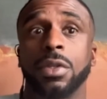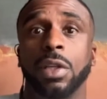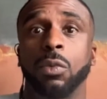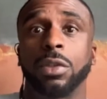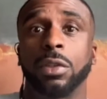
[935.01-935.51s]
They
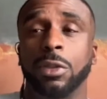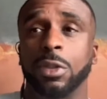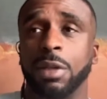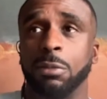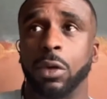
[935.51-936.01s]
want their leaders to
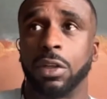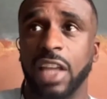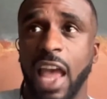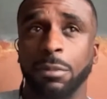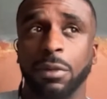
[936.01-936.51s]
be more
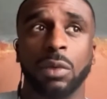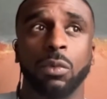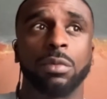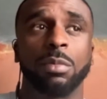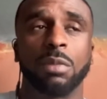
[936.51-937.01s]
adaptive. They
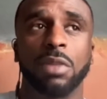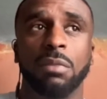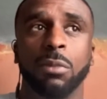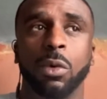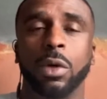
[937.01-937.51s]
want them to
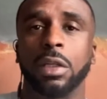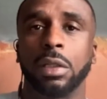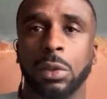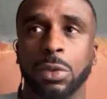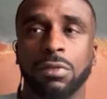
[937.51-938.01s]
be more
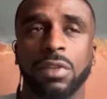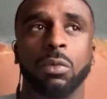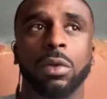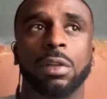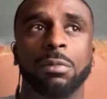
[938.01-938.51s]
inclusive. They
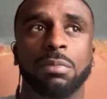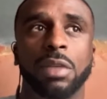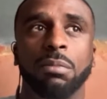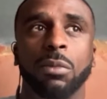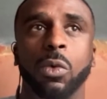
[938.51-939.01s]
want them to
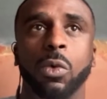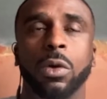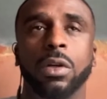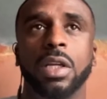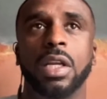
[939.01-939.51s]
be
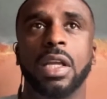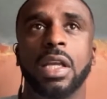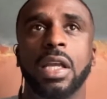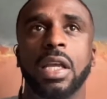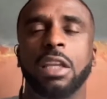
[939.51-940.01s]
more
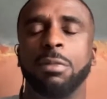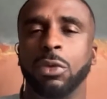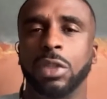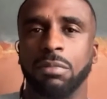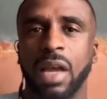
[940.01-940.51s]

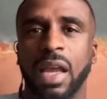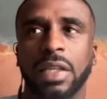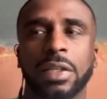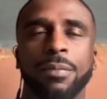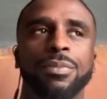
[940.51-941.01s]
community
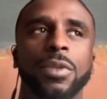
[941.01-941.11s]
minded.